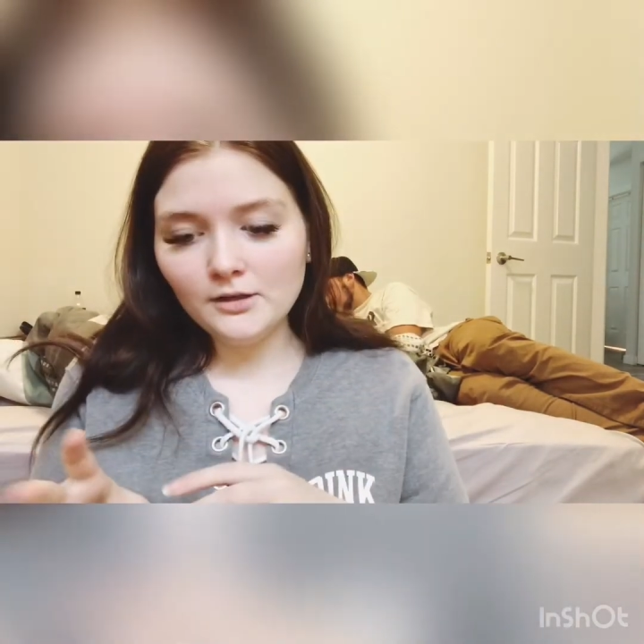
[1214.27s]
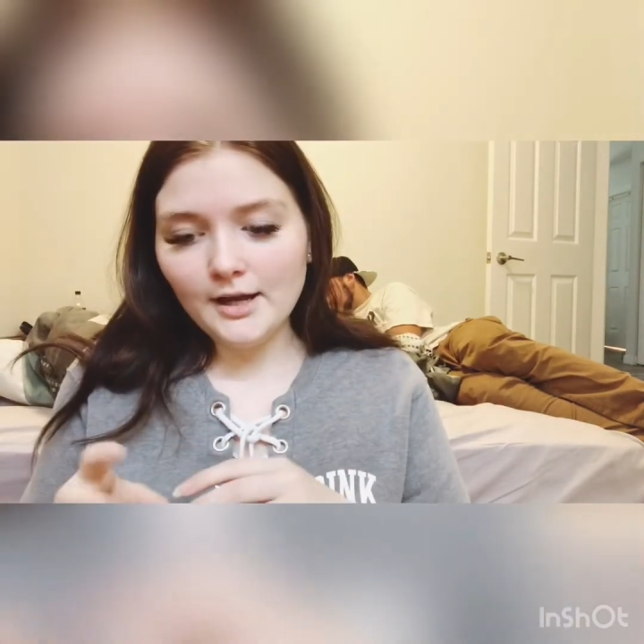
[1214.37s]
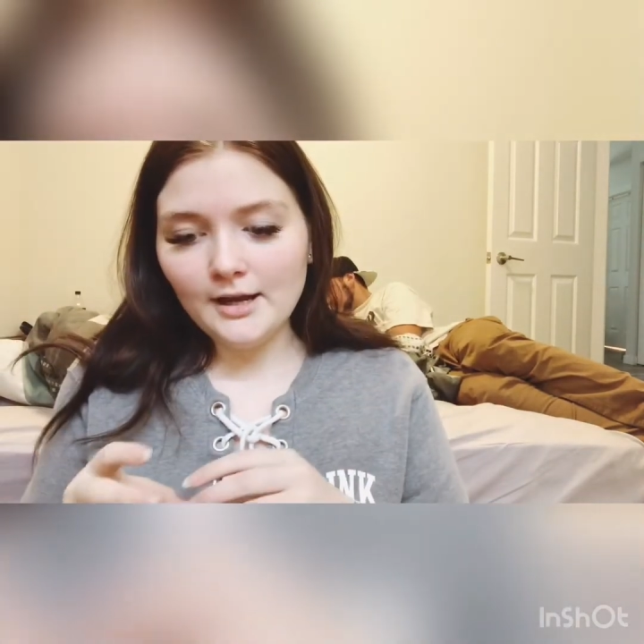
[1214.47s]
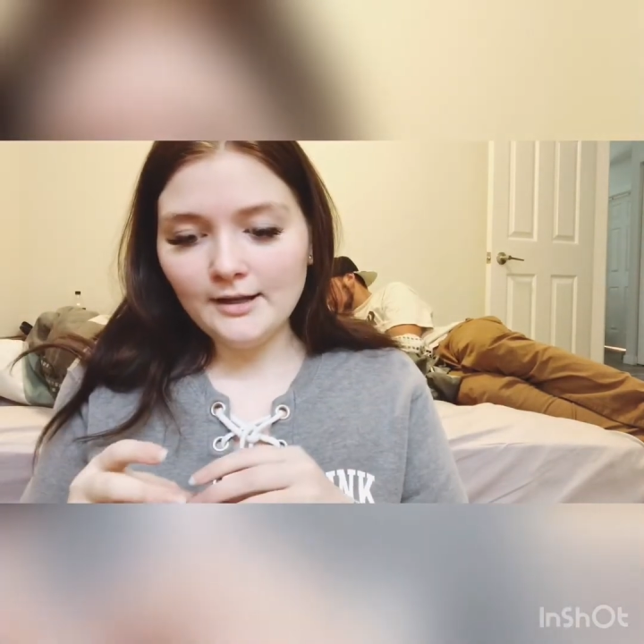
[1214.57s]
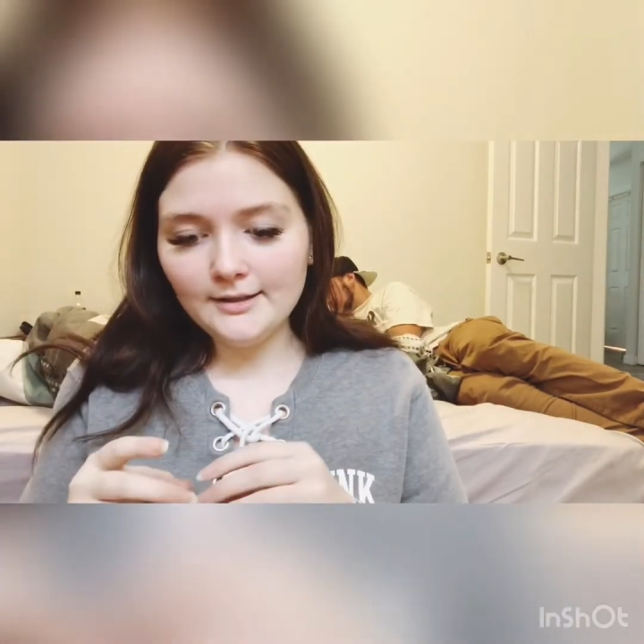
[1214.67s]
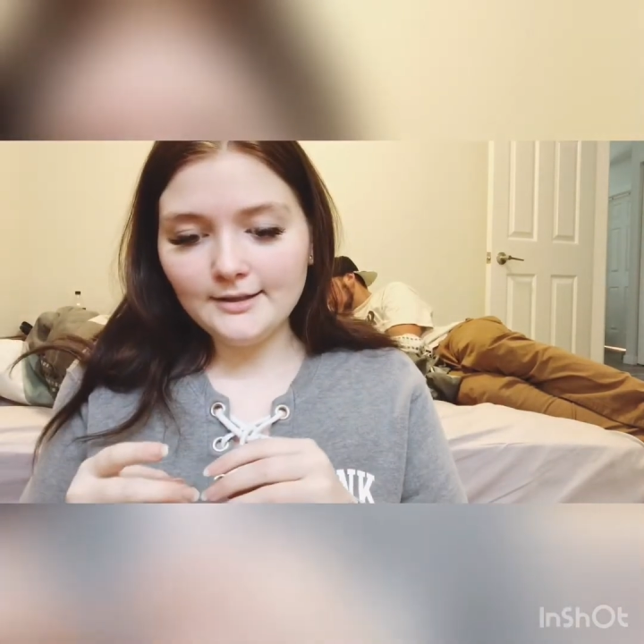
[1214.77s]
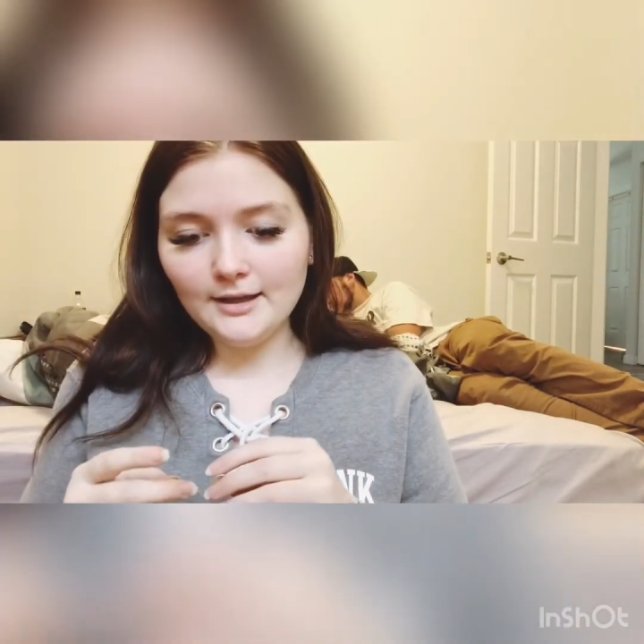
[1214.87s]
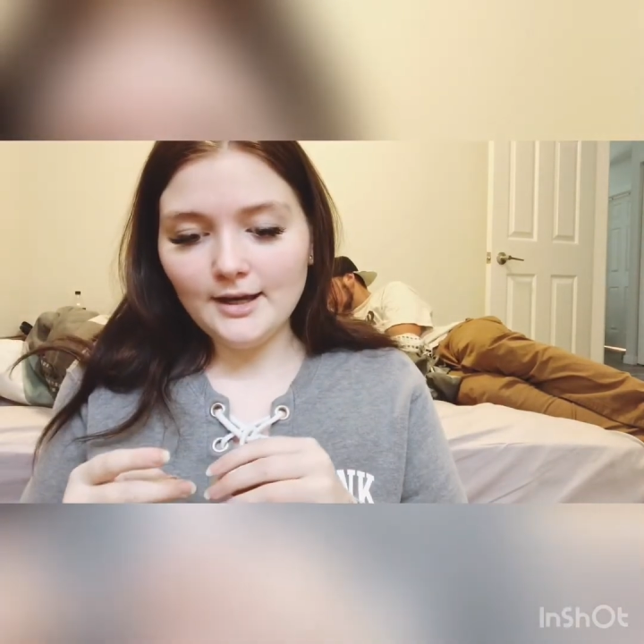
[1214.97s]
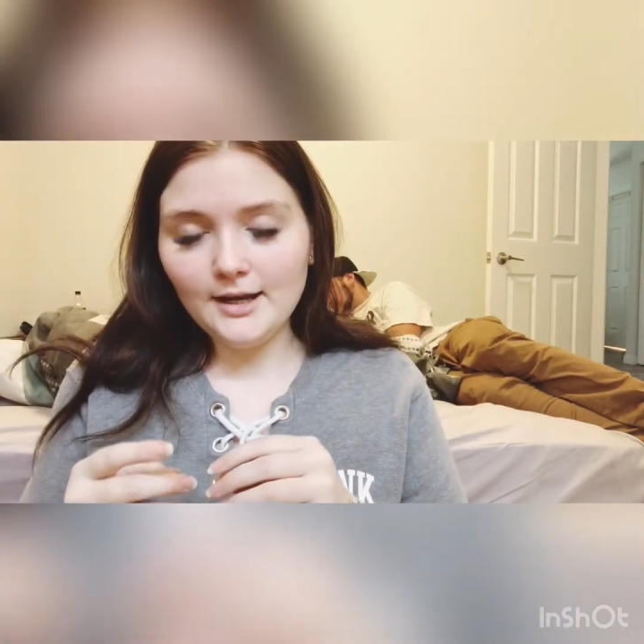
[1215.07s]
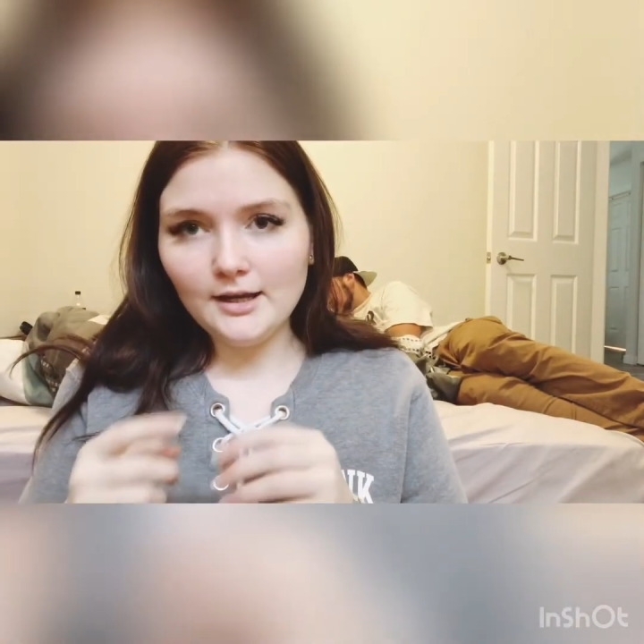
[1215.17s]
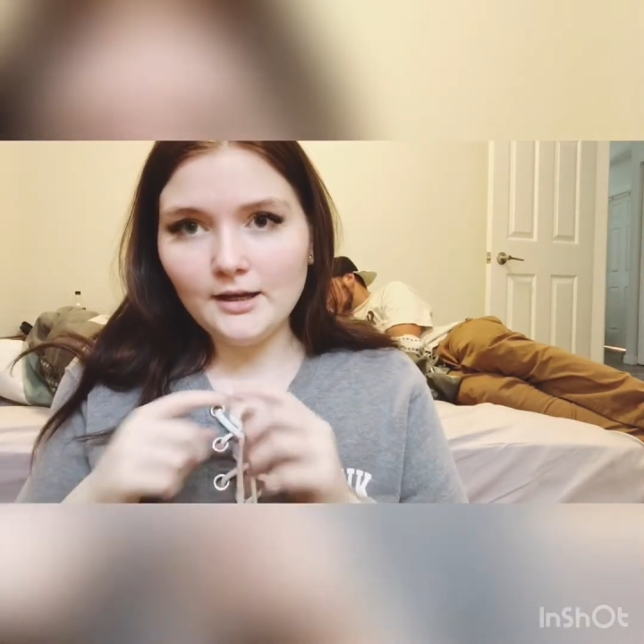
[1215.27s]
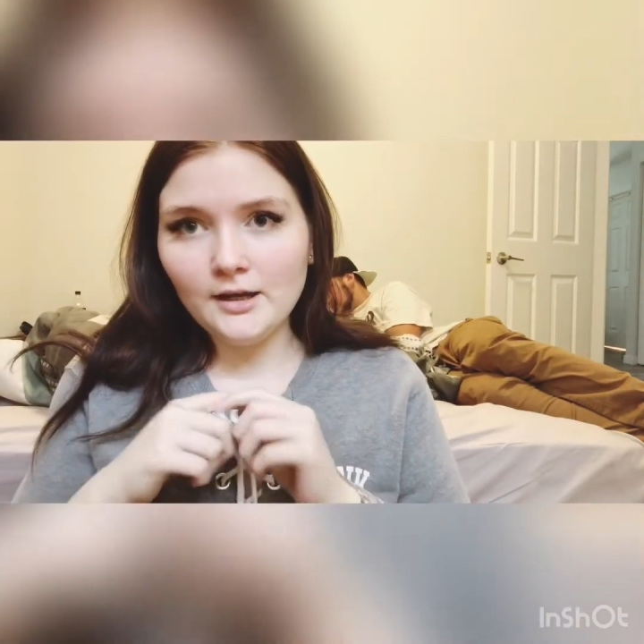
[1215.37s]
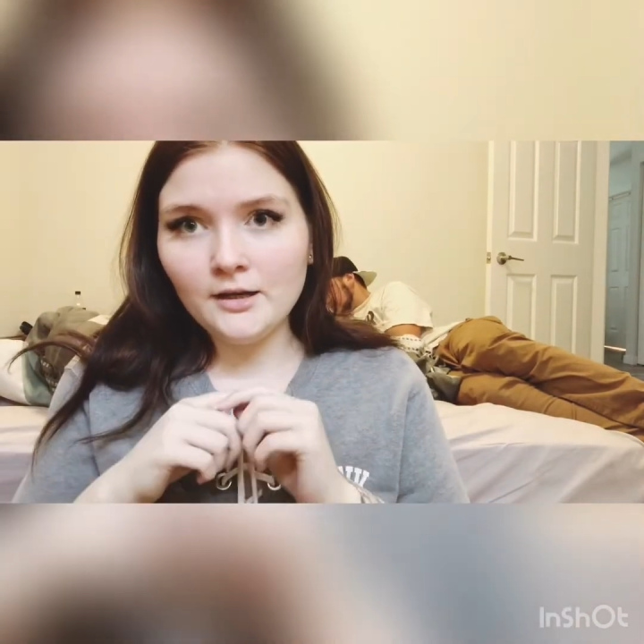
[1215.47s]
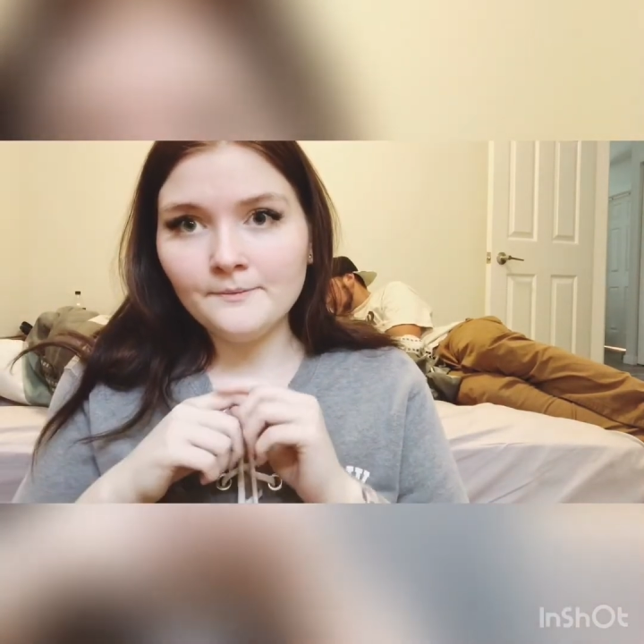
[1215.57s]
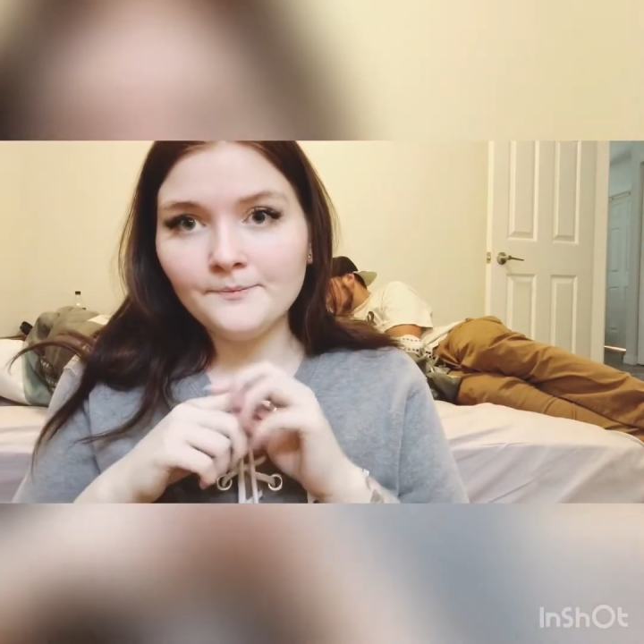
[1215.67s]
and it's like
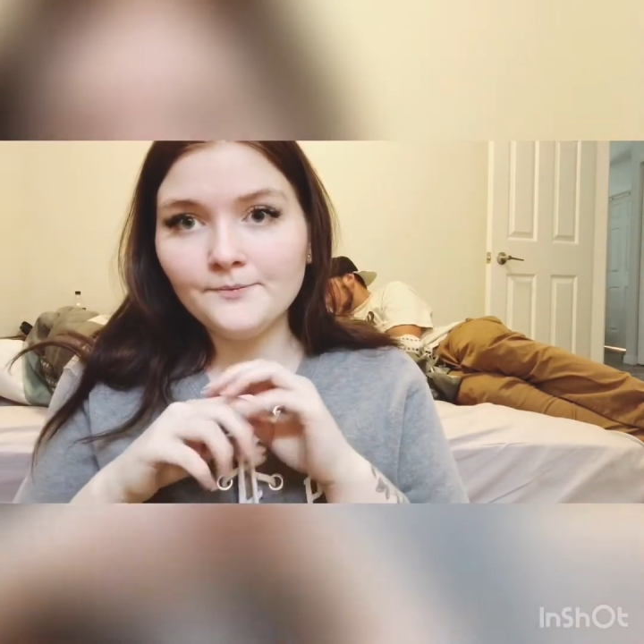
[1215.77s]
a